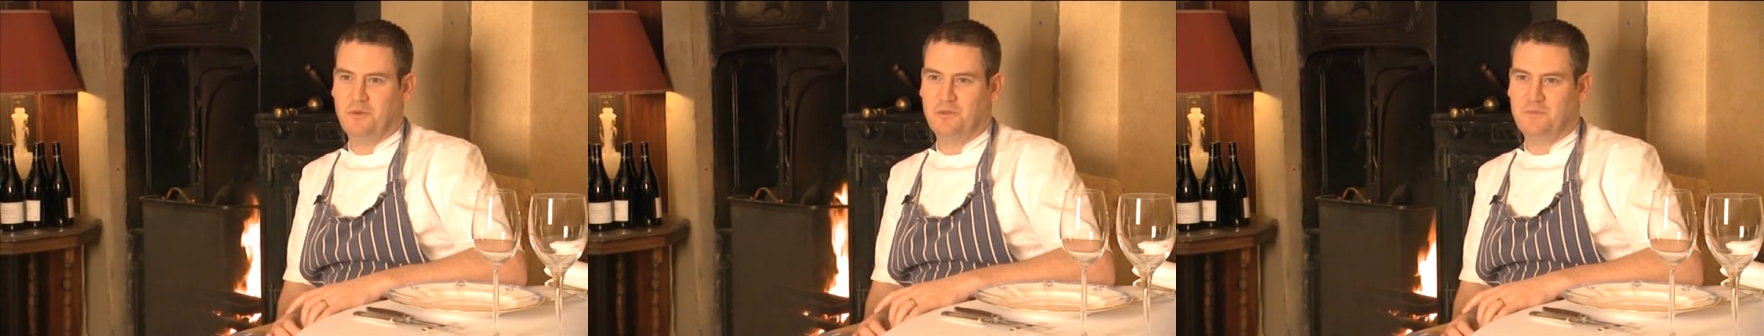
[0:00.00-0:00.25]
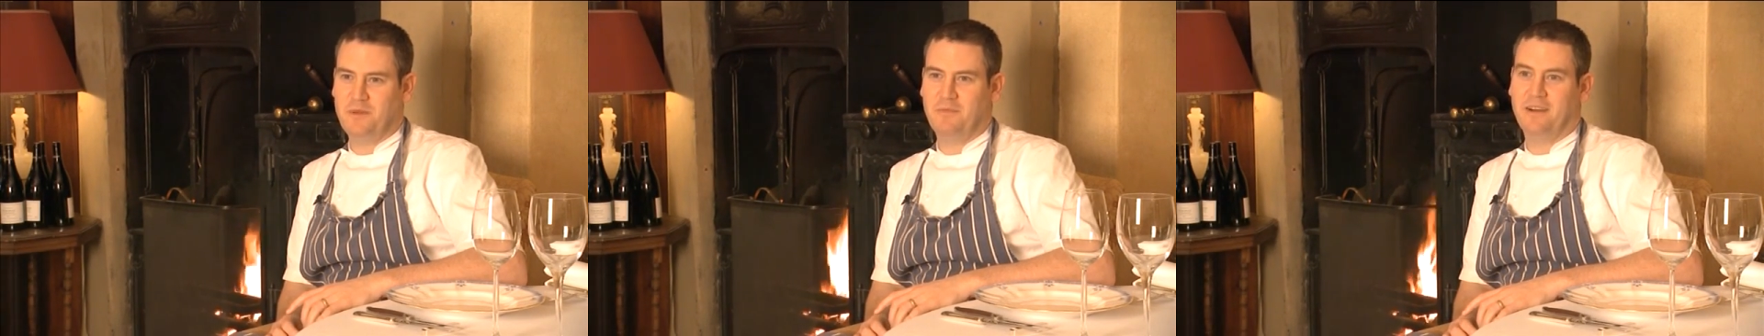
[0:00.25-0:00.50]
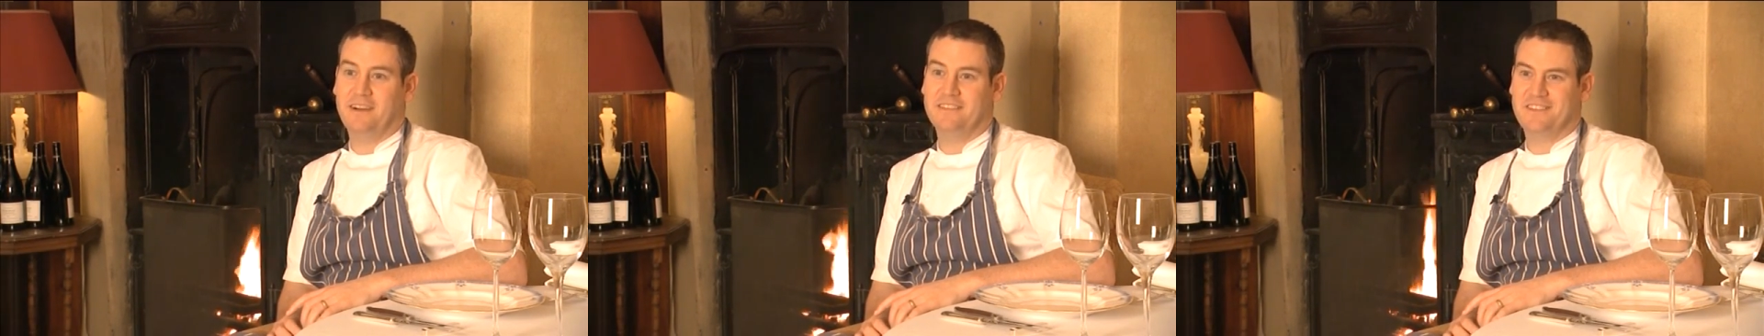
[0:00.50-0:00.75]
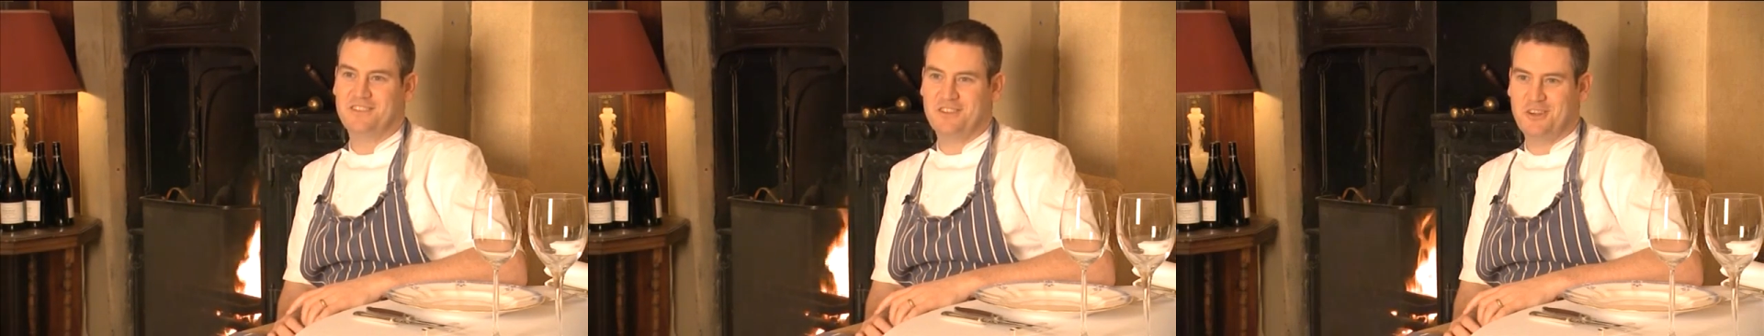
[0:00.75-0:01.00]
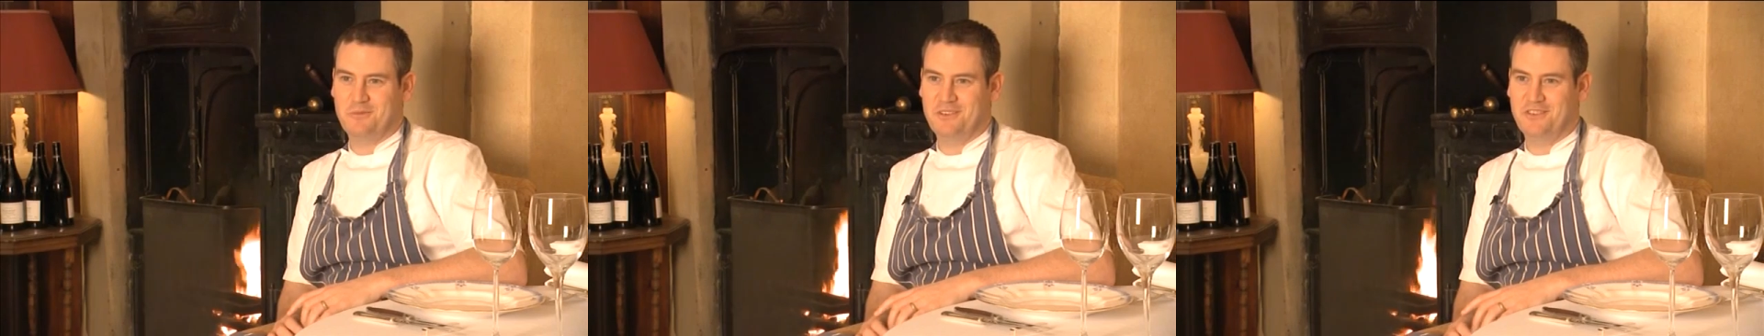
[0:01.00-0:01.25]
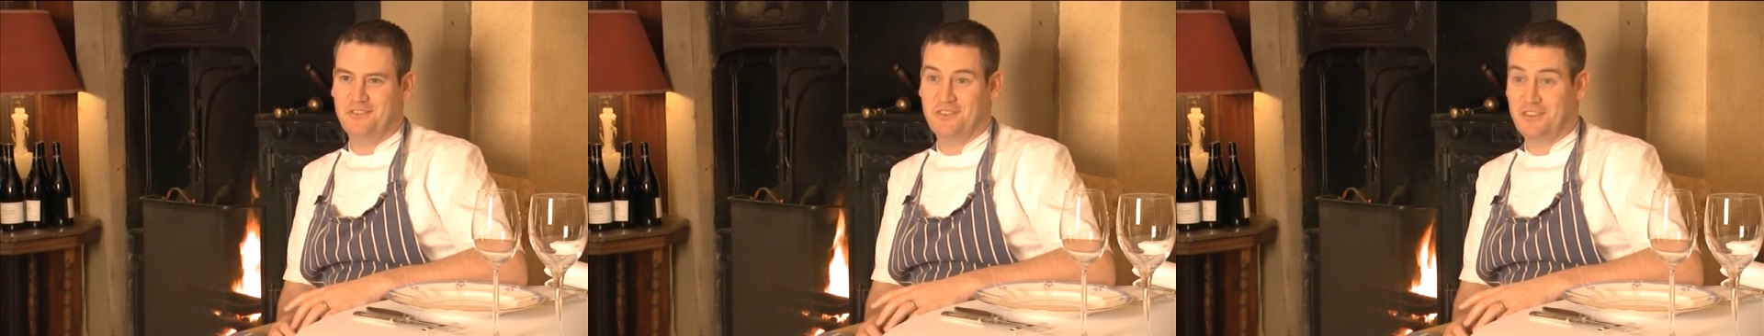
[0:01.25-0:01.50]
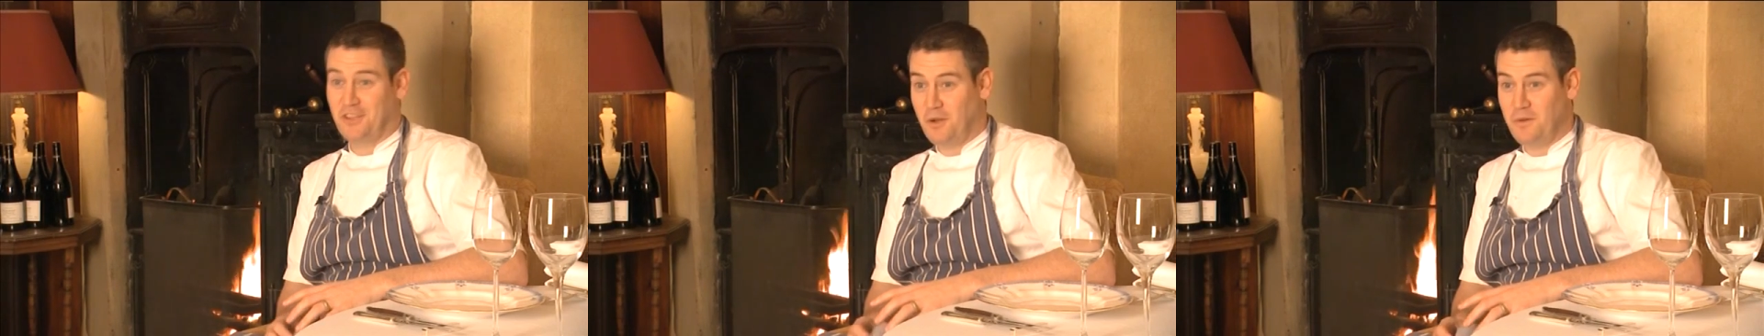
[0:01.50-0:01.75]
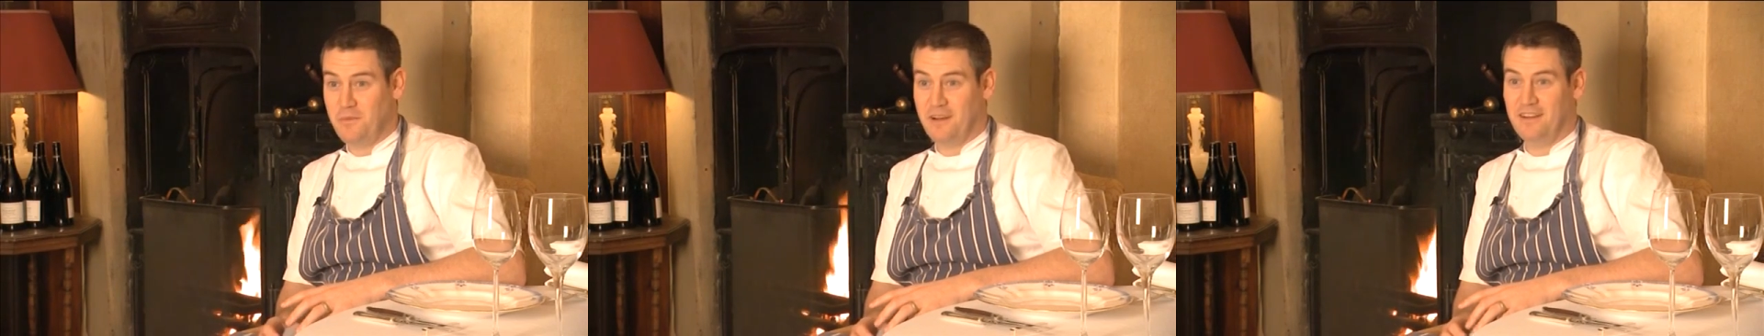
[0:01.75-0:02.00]
who's been behind the stove, and you've got to go
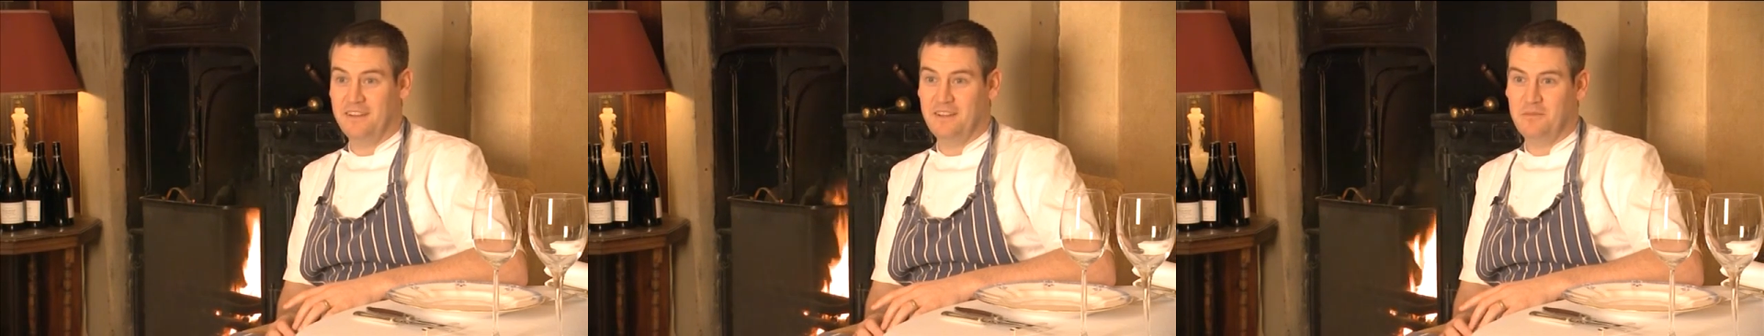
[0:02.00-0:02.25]
in behind